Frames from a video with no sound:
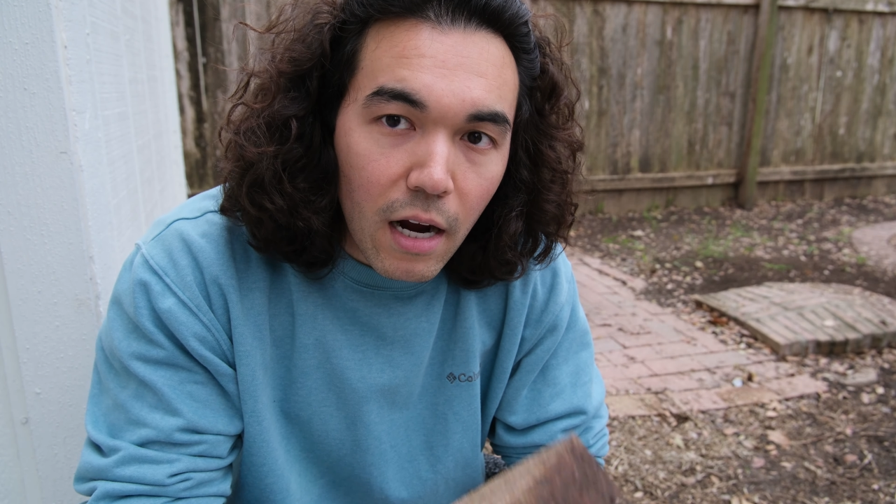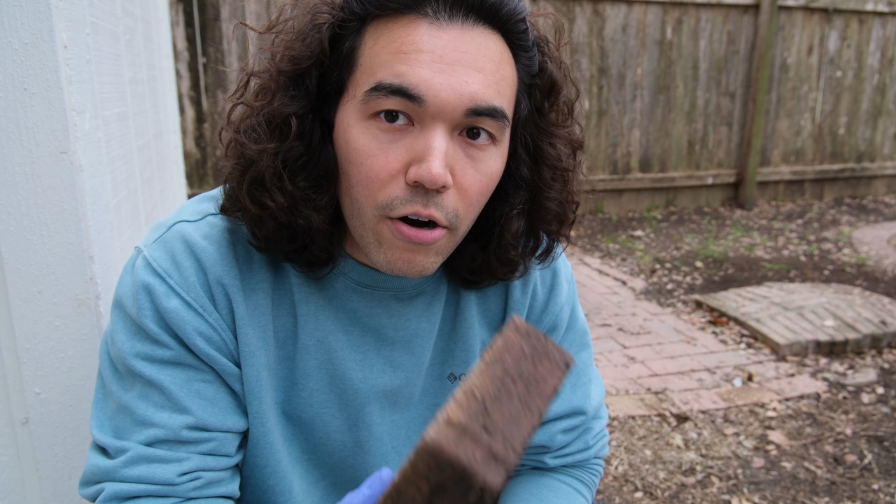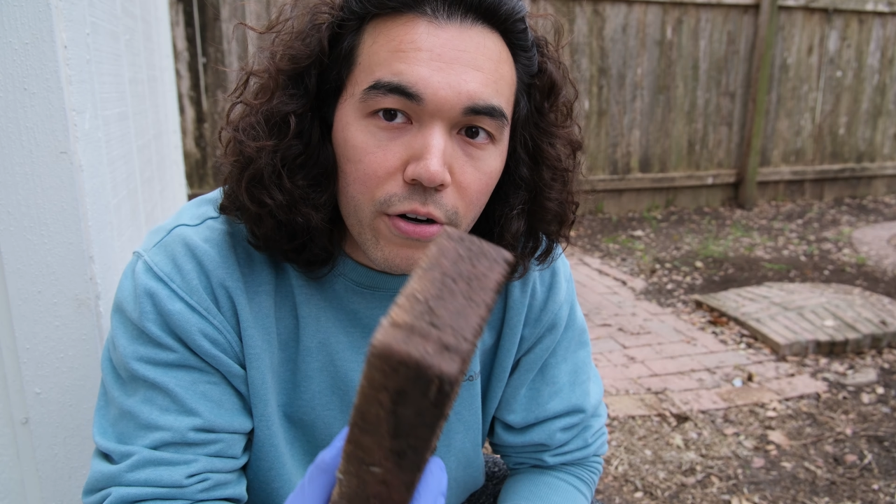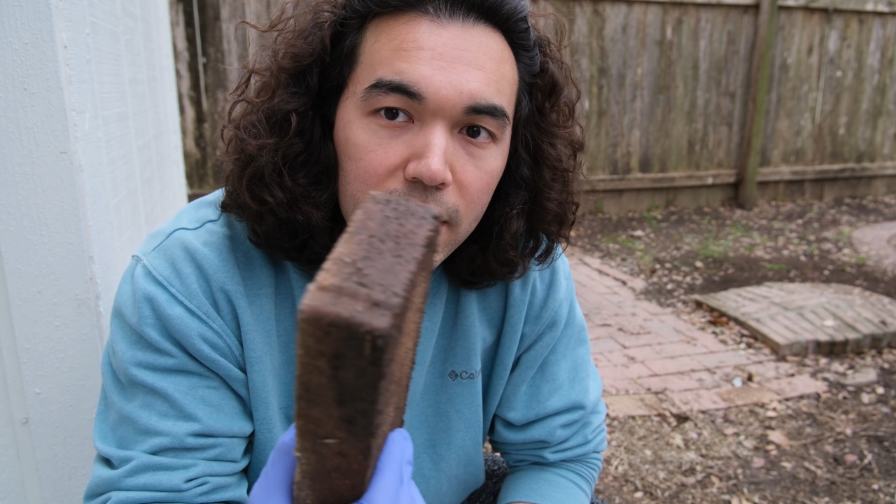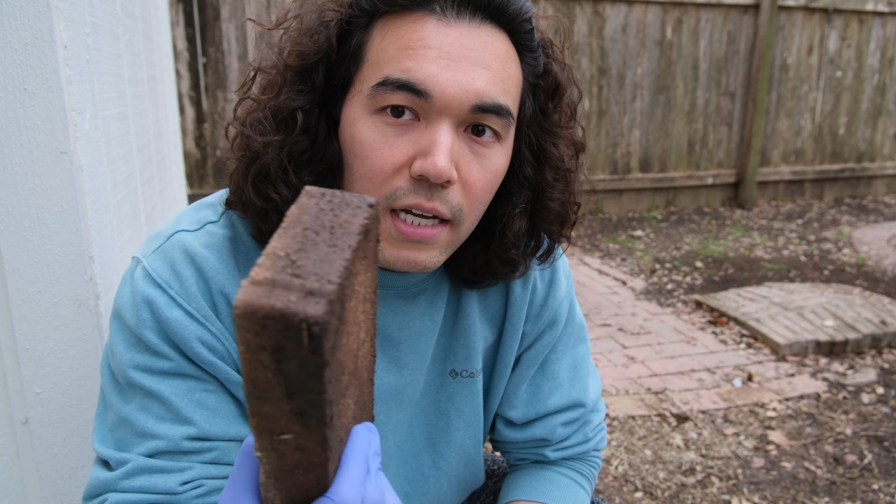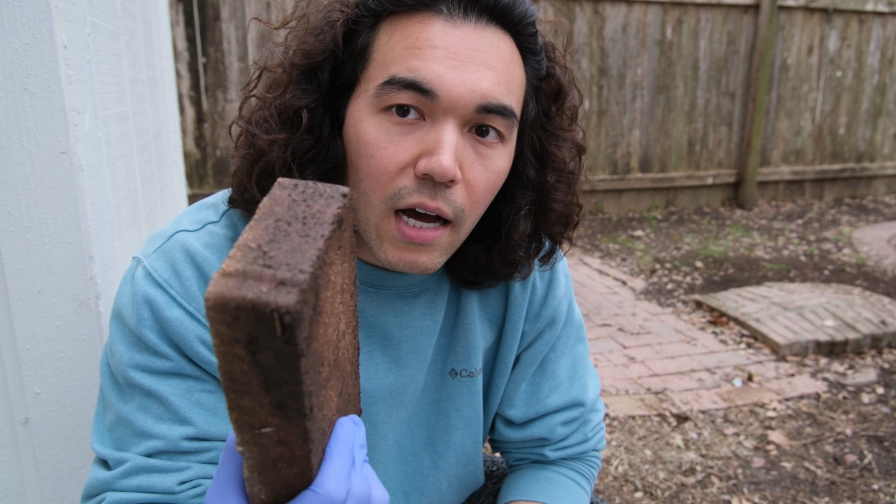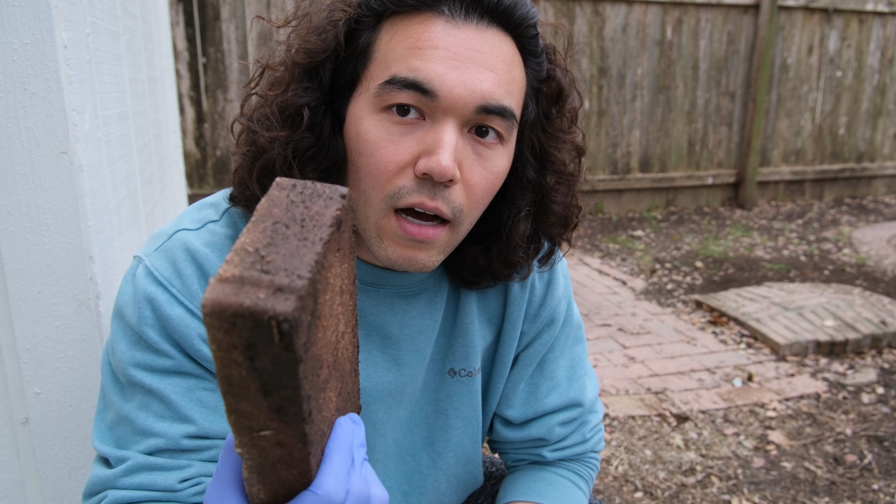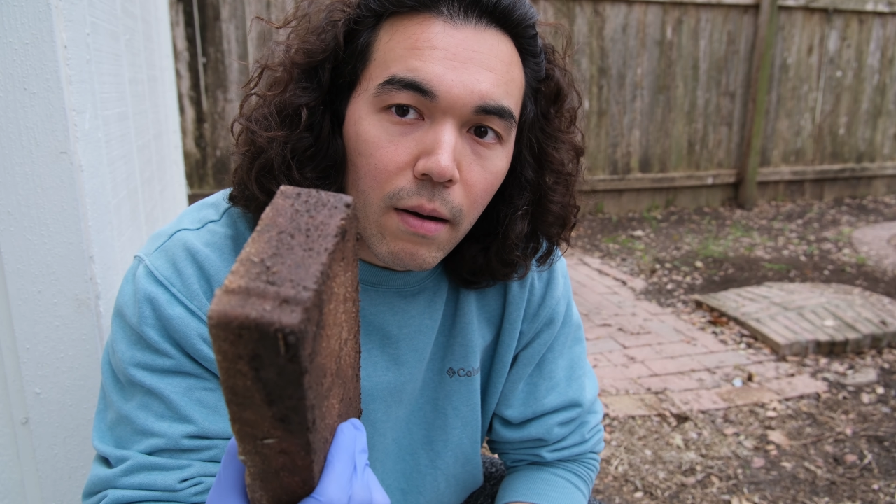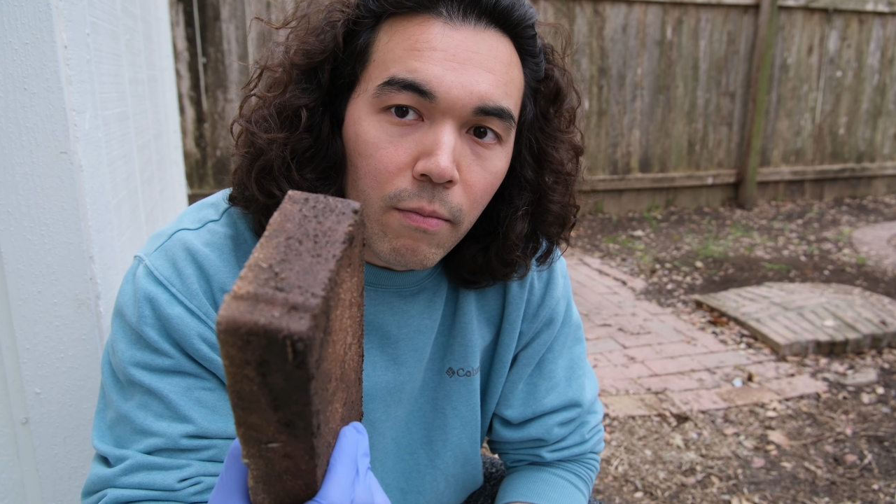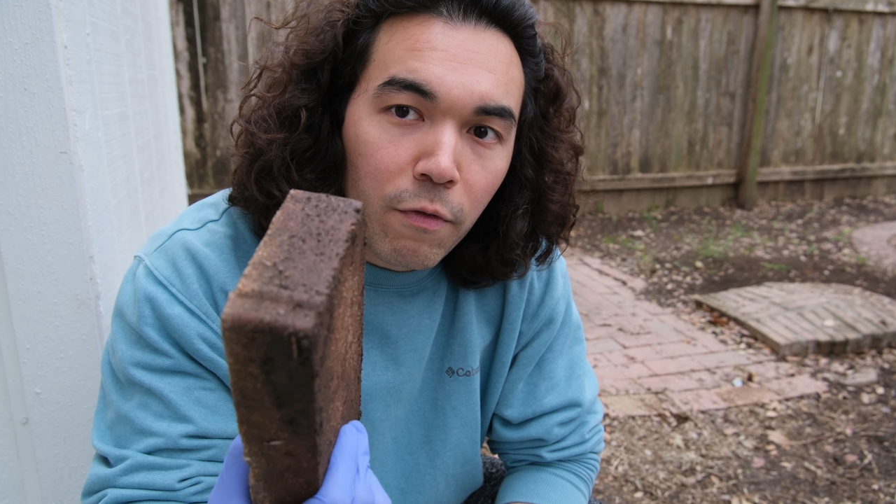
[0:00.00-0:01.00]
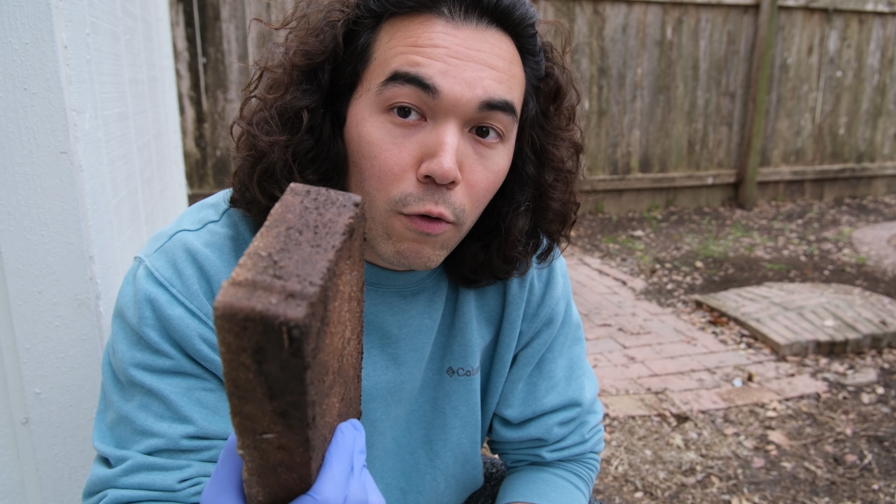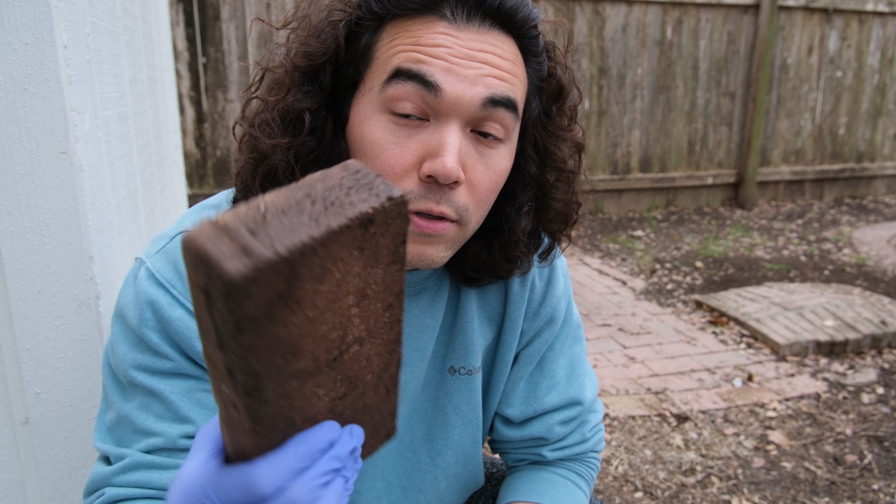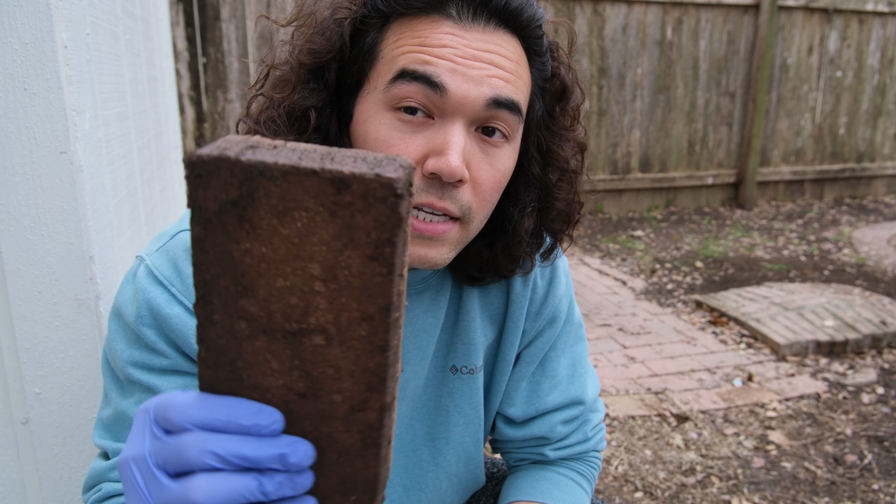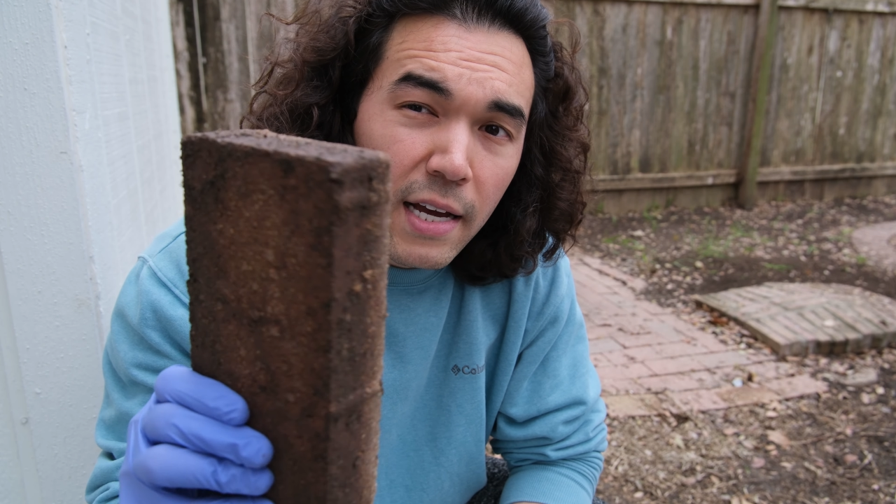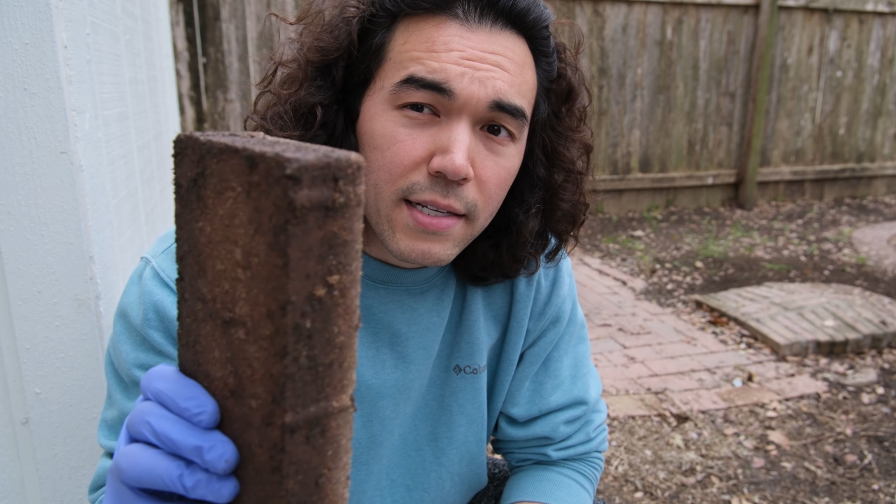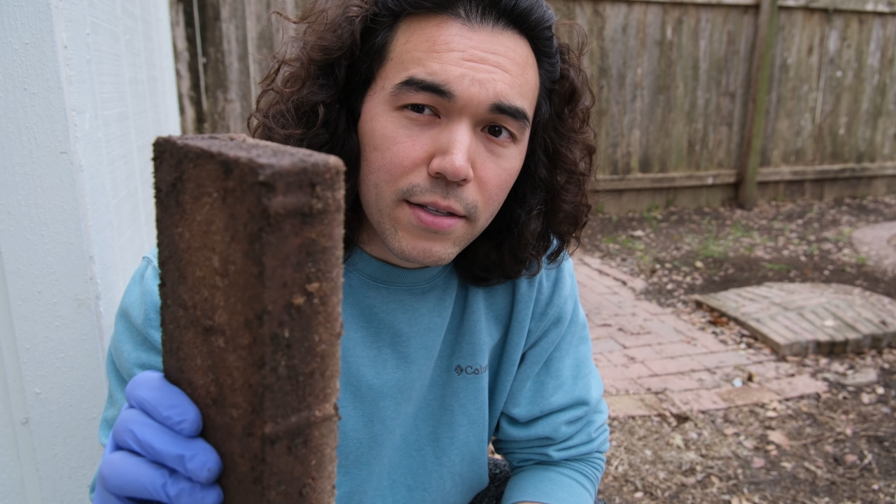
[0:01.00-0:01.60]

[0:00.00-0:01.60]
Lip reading: aren't full size.